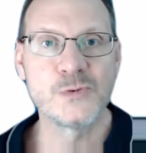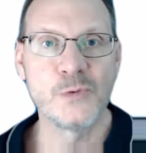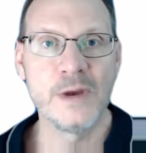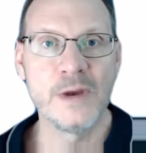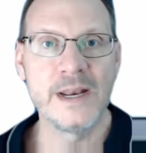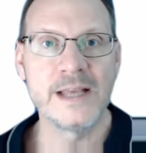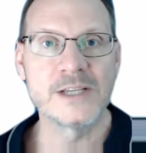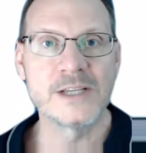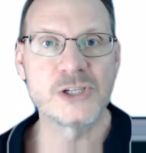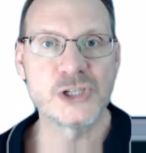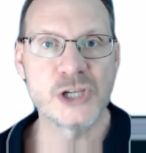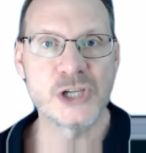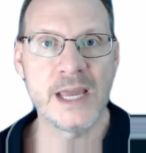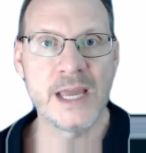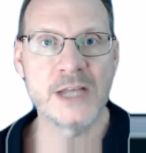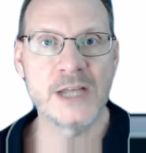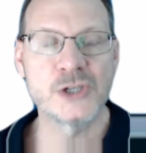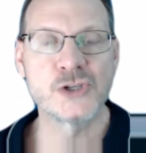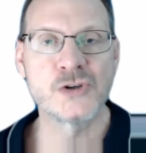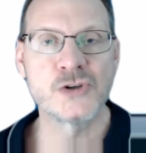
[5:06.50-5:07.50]
readings
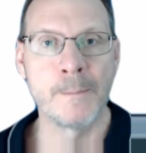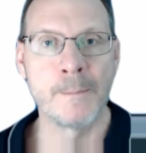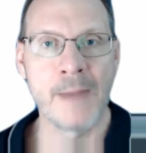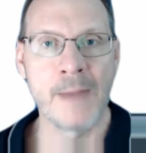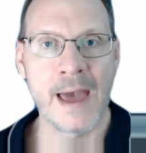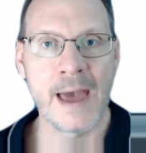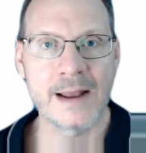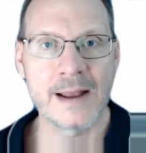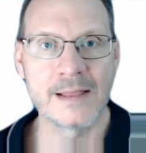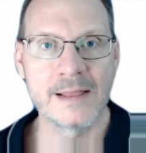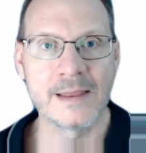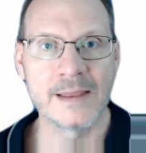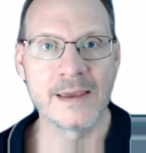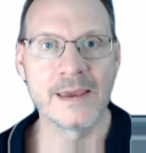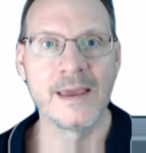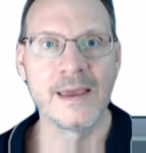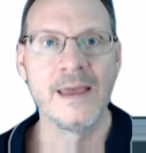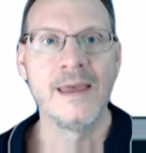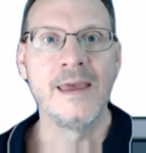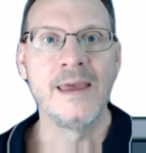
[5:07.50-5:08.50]
changed
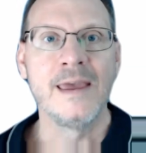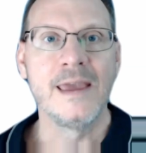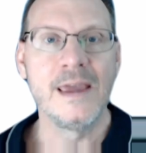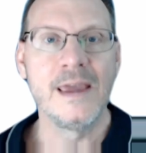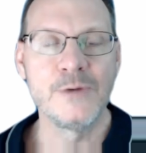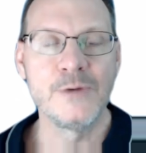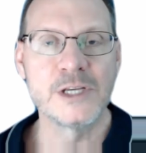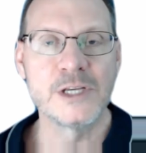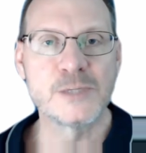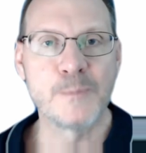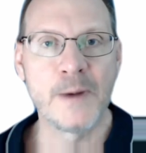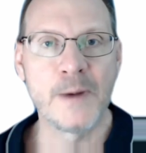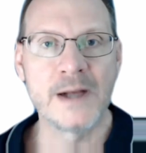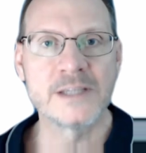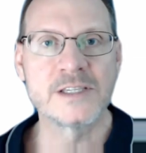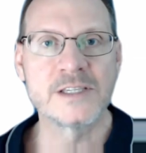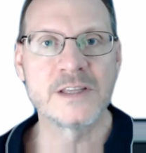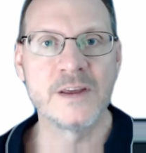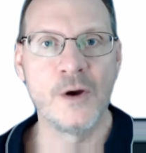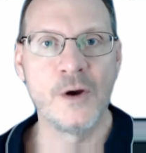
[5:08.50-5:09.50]
dramatically in
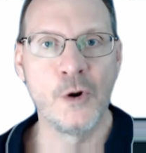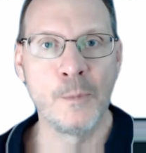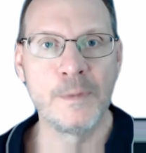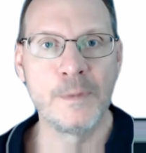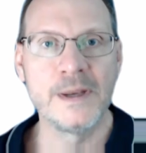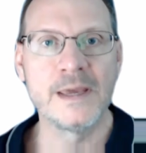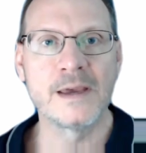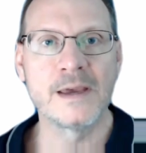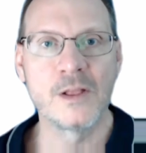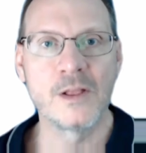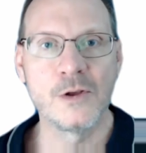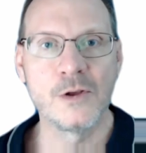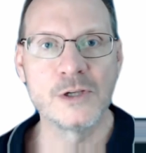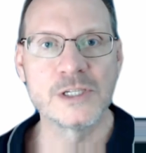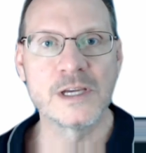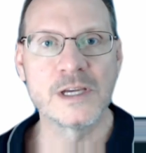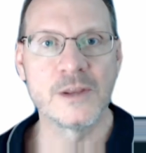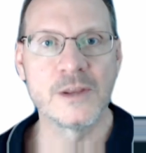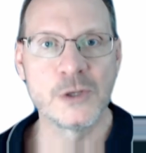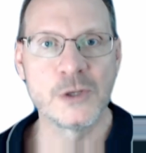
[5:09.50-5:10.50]
response to the opening and
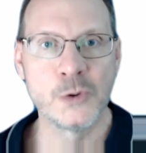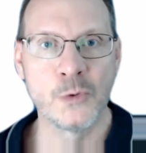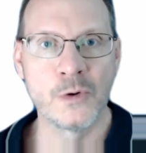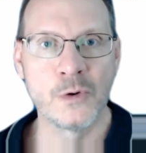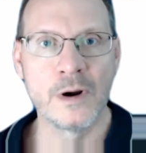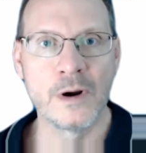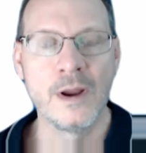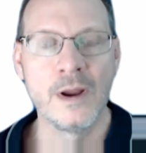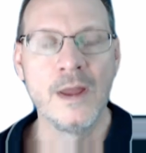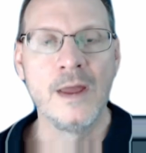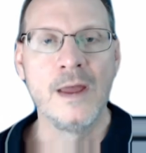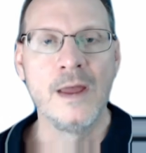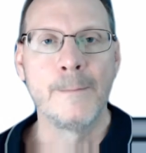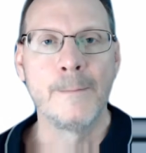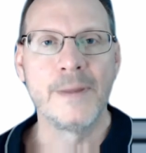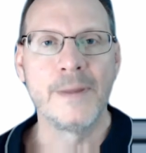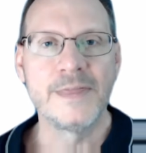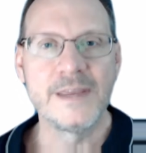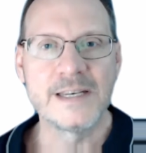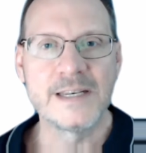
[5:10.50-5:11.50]
closing of the door,
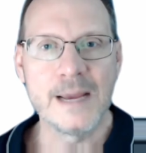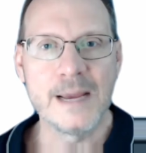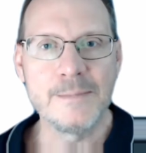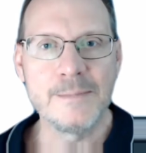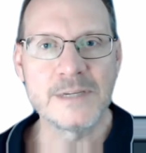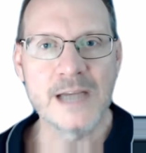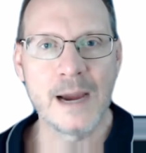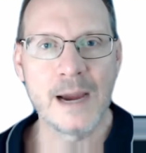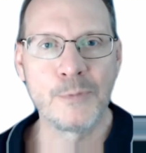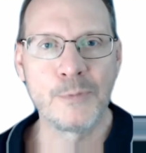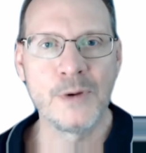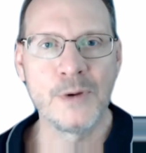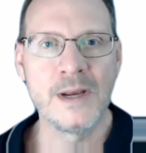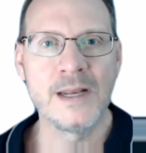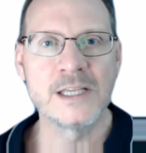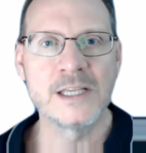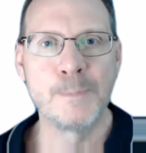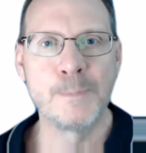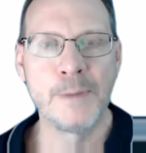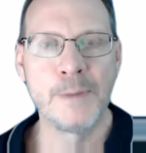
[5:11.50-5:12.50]
but the Temtop
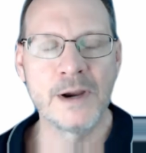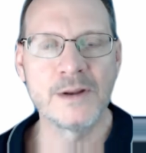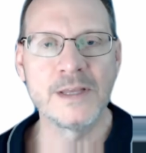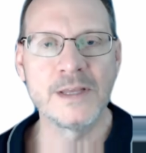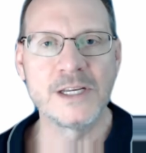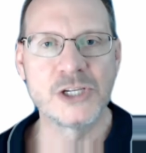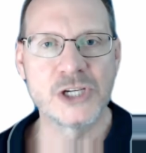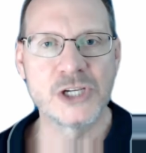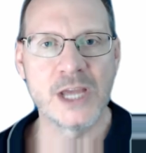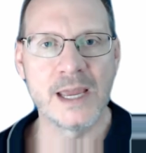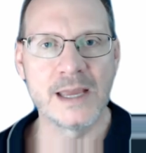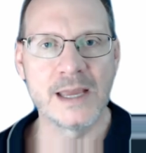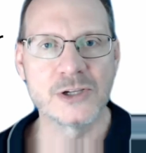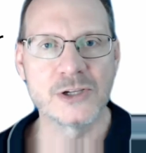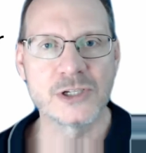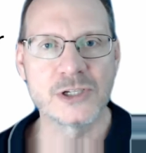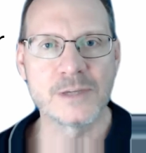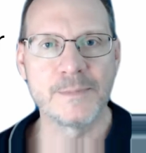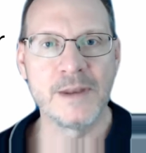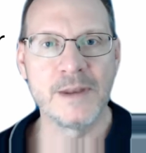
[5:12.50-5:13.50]
readings barely
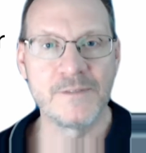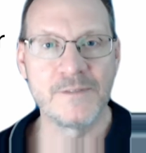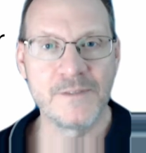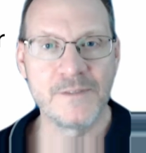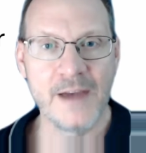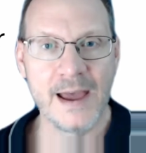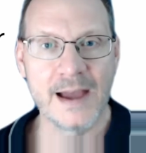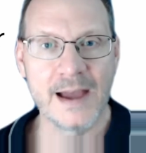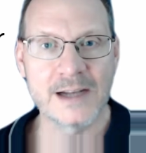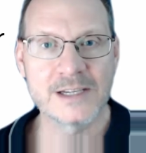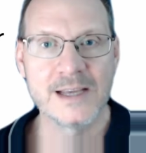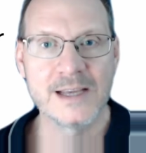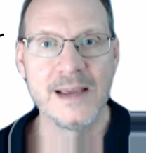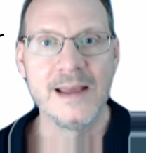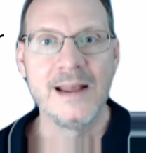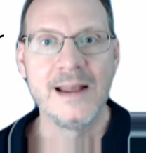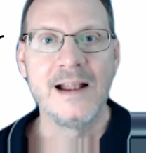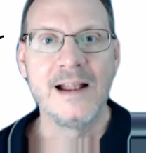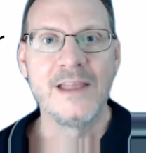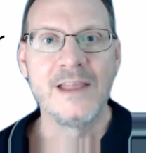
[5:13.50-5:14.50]
changed. In fact,
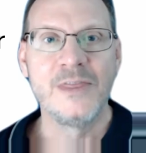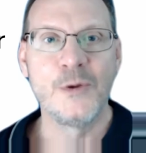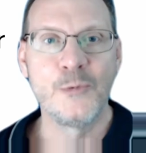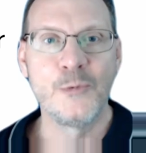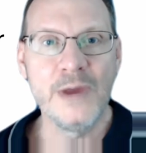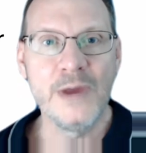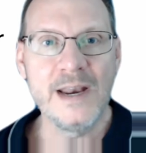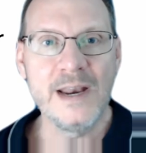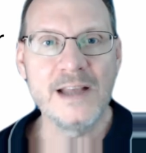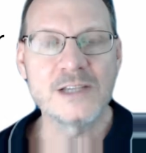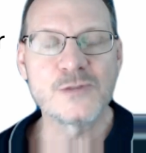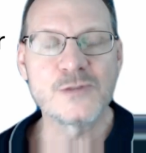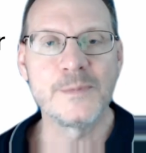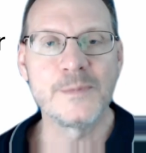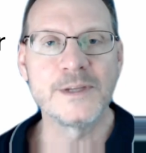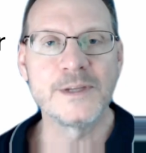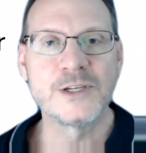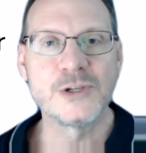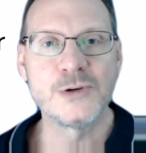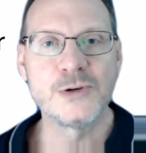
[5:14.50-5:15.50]
the readings from
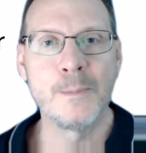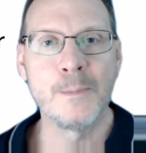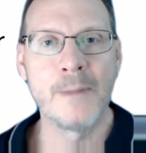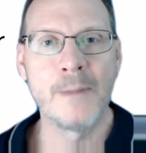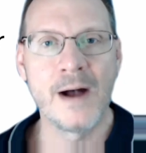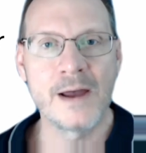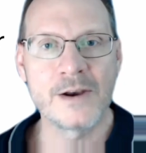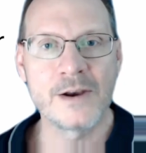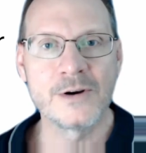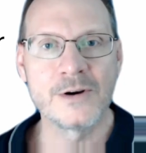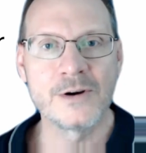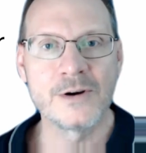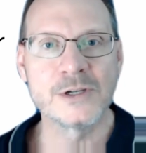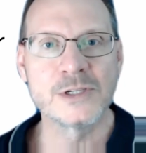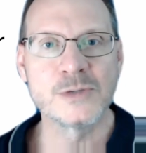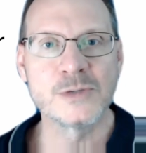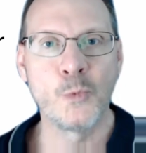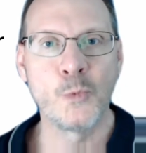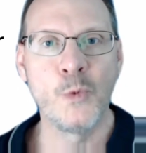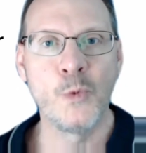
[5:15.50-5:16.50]
the two
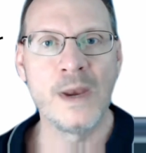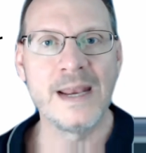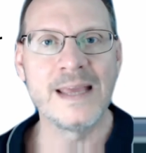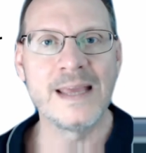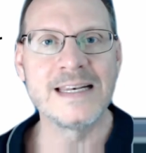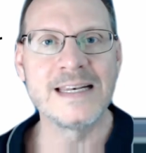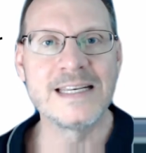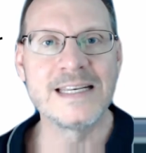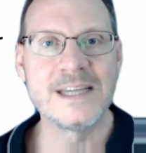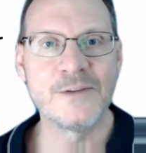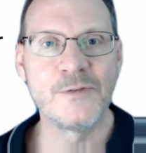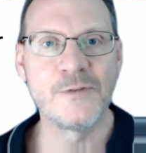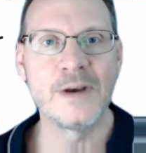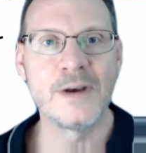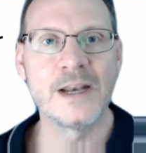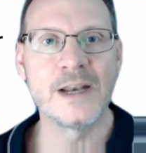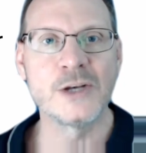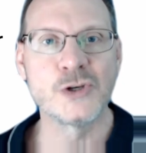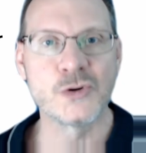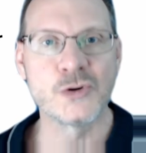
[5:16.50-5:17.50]
monitors went in
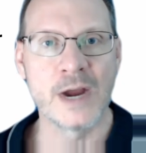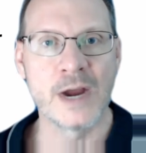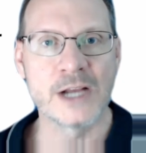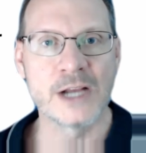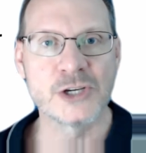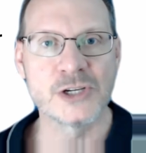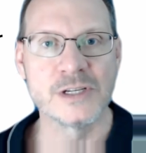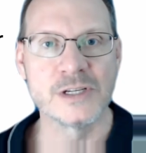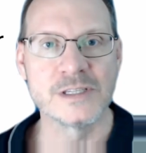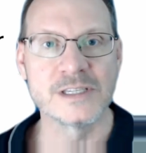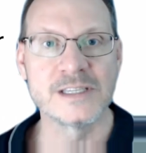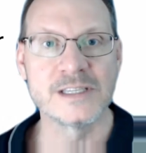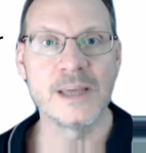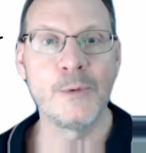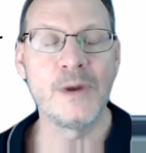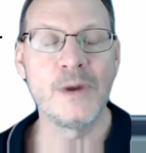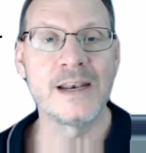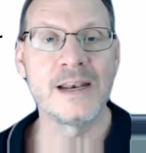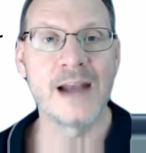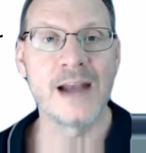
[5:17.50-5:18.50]
different directions. They
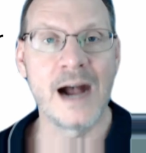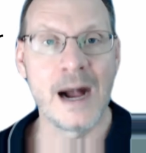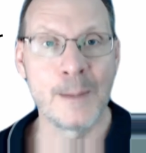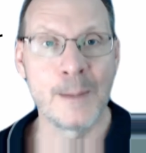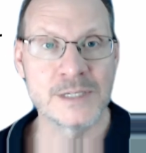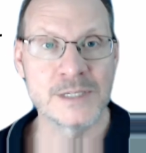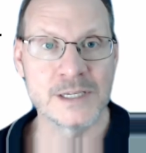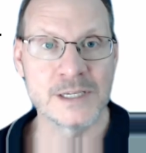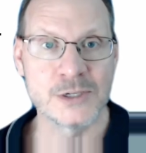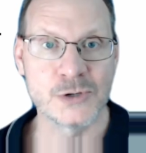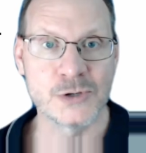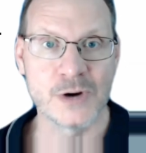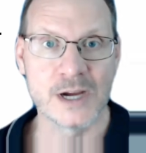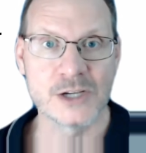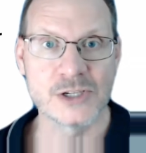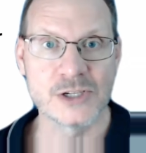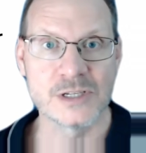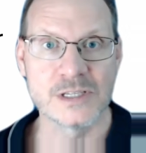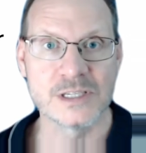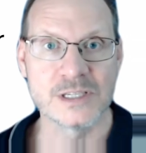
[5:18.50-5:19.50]
went in opposite
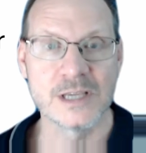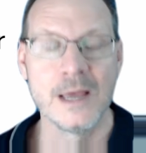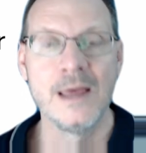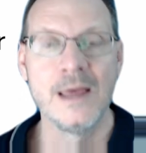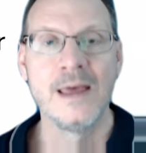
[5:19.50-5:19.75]
directions.